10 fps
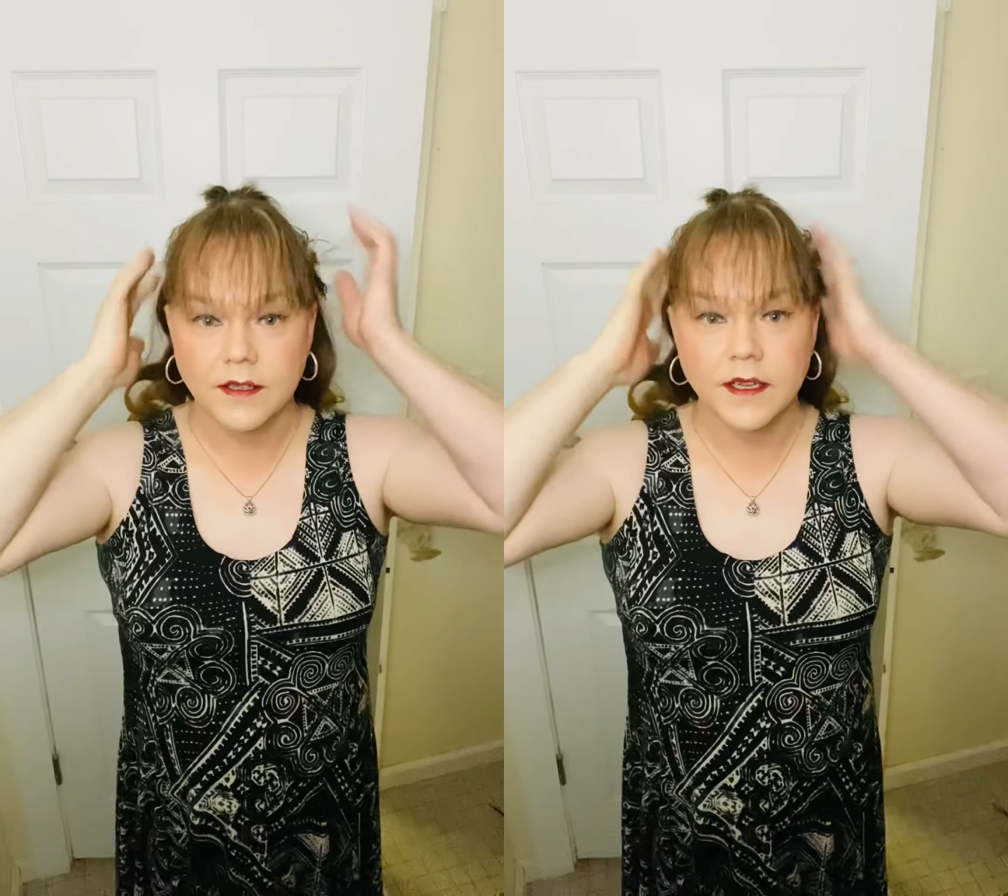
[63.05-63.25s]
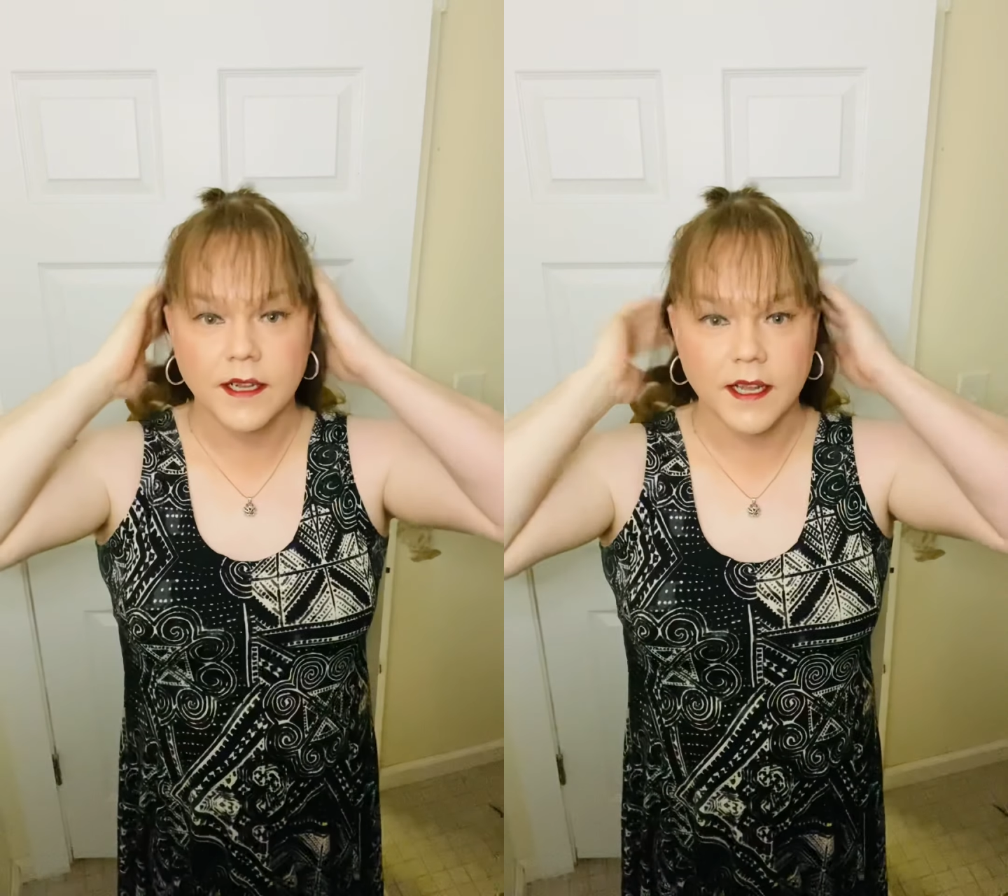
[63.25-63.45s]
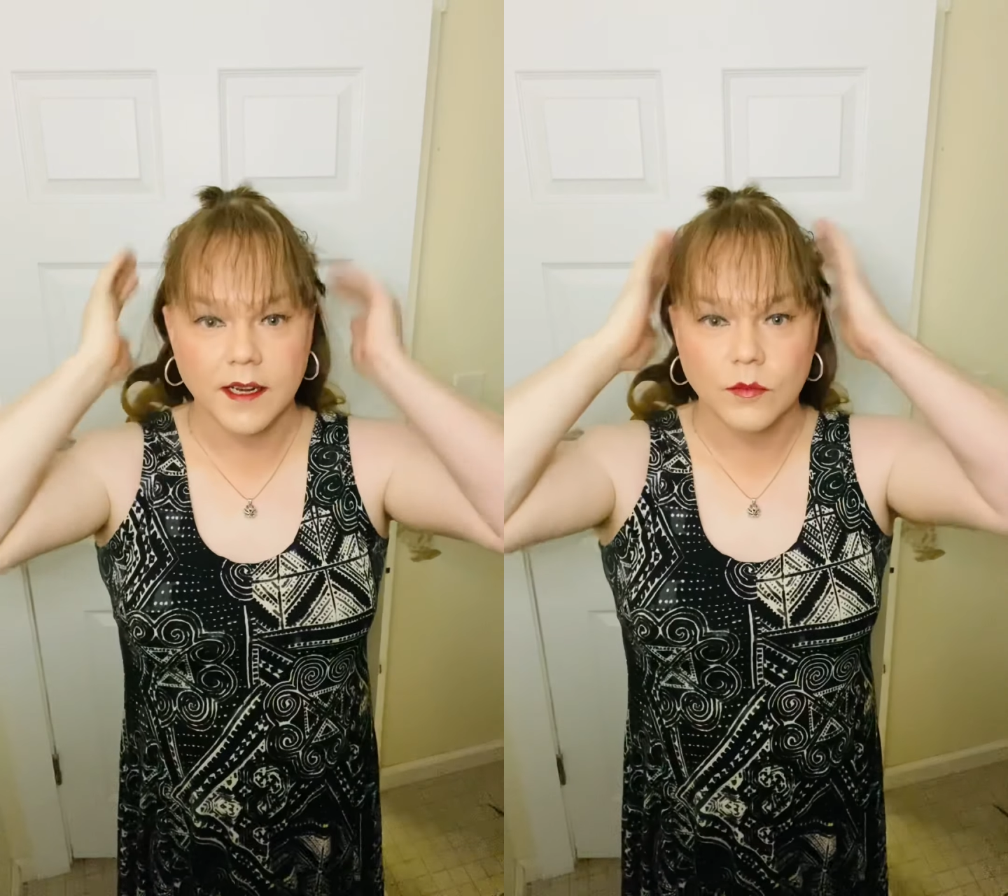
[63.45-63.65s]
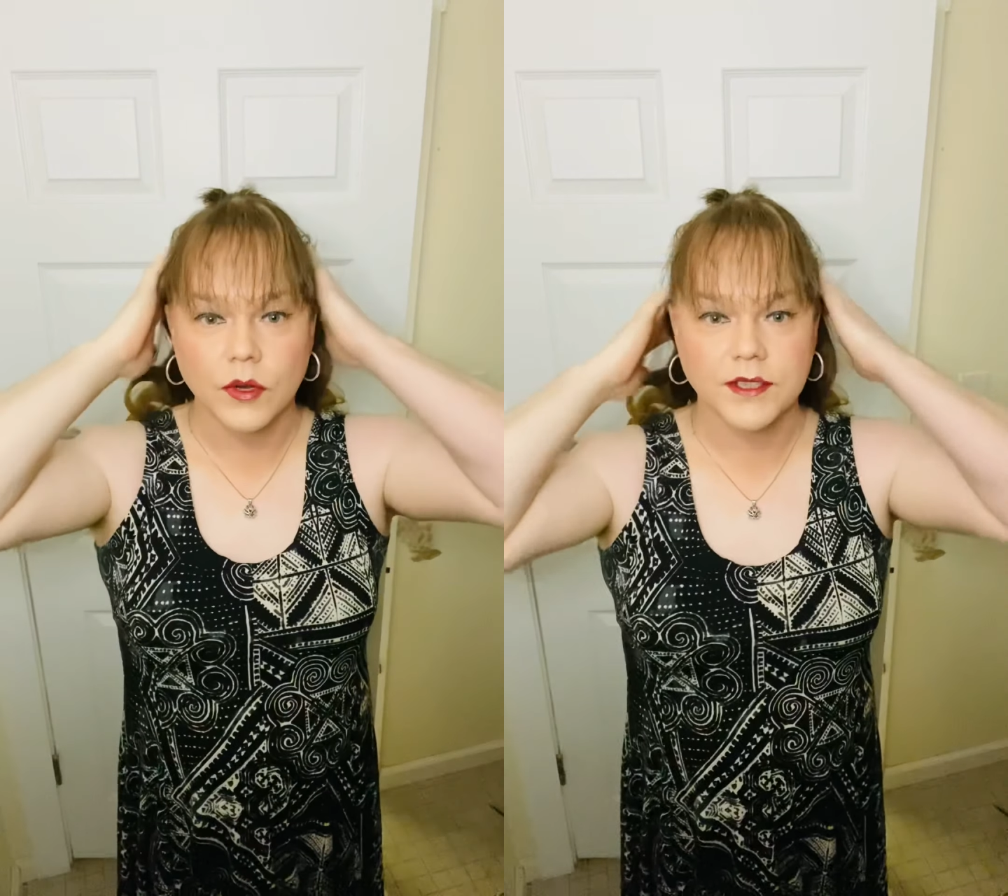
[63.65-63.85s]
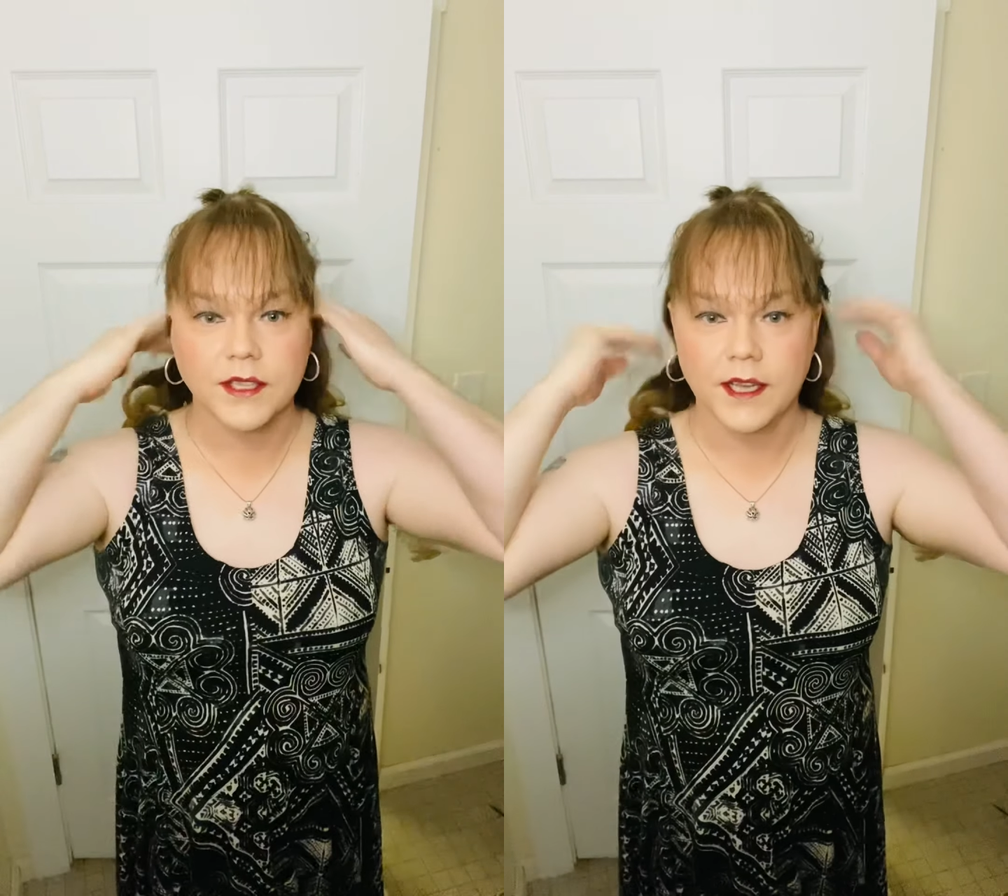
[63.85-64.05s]
and kind of
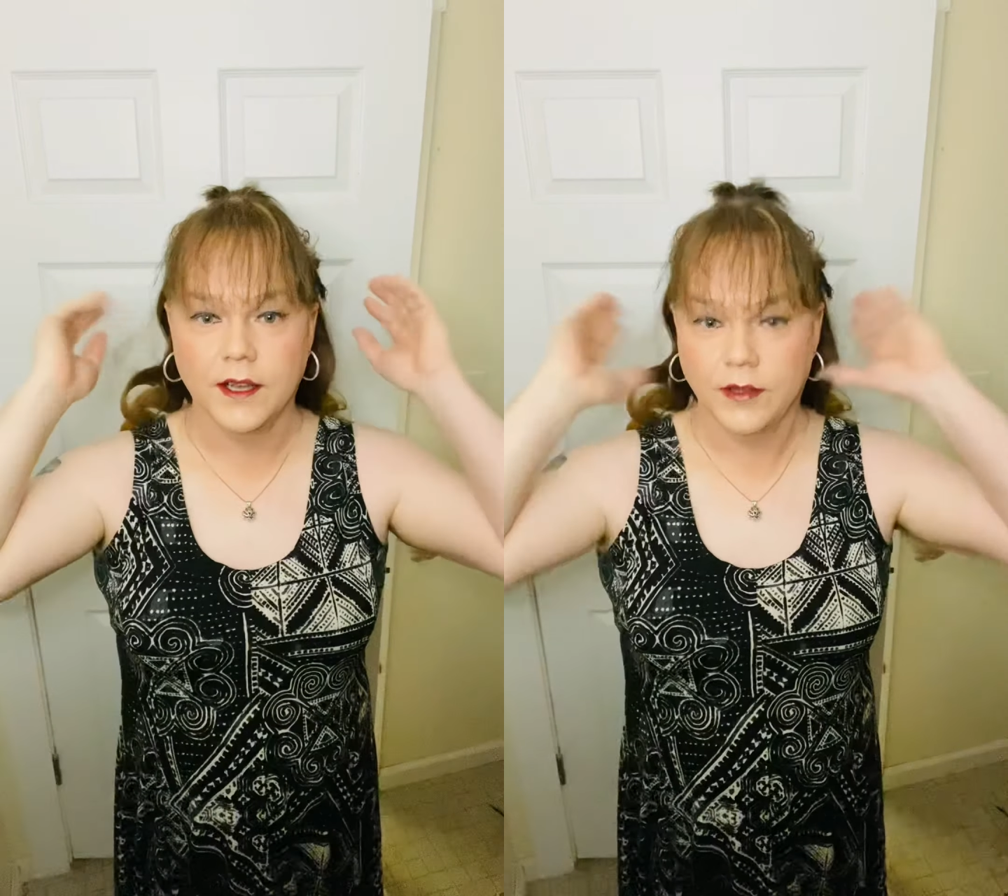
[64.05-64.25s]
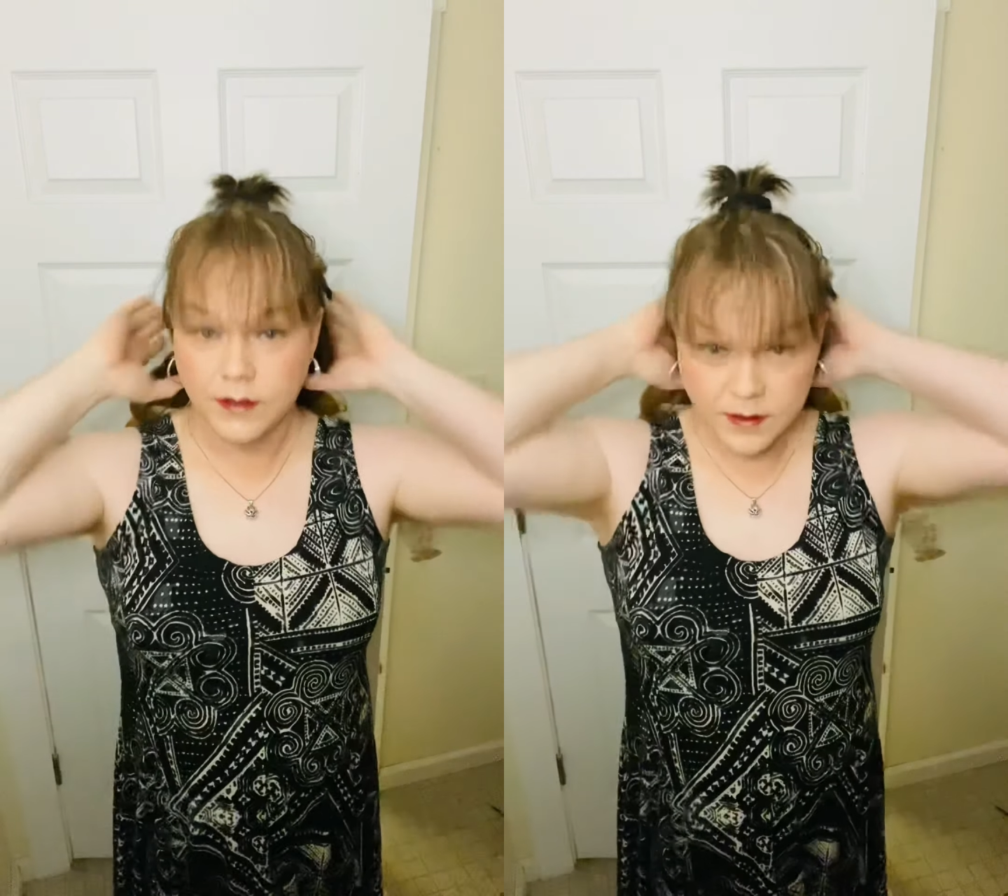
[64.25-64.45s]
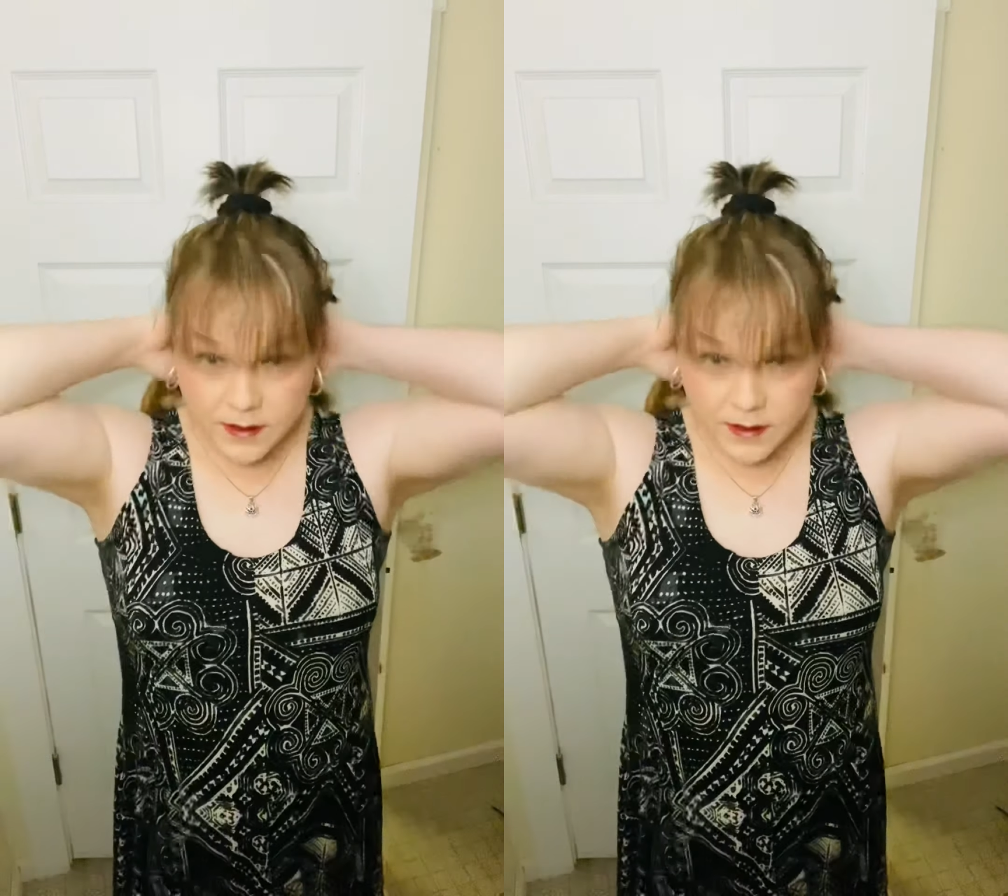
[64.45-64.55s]
brush it out